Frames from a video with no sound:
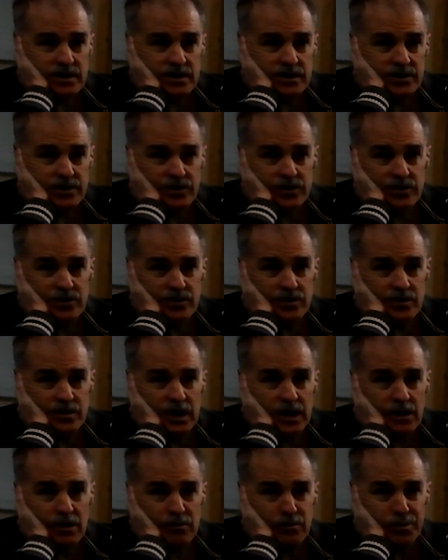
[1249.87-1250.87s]
do
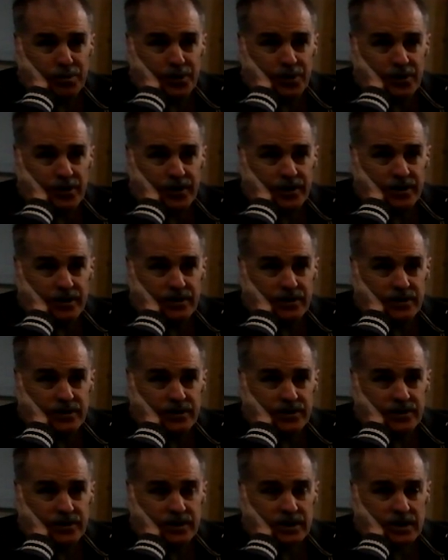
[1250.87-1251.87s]

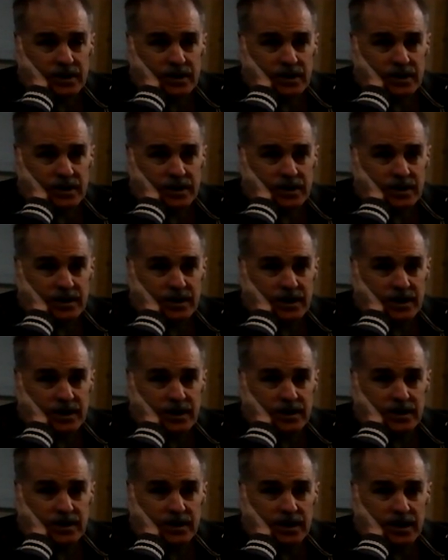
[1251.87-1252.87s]
Albertans
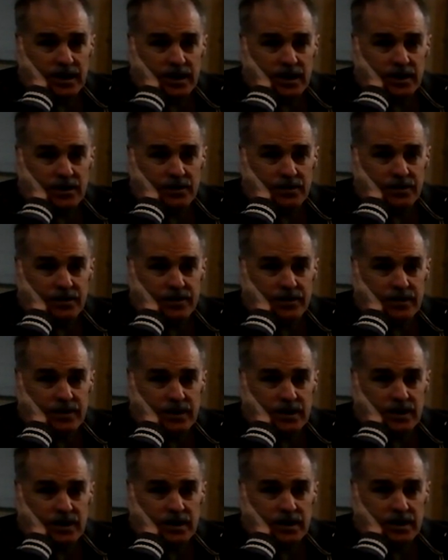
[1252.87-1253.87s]
need to have
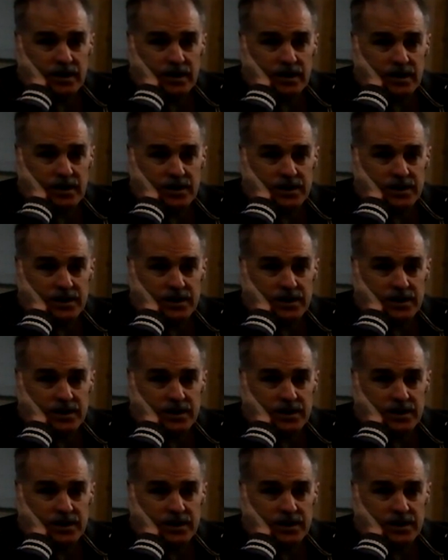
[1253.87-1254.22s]
a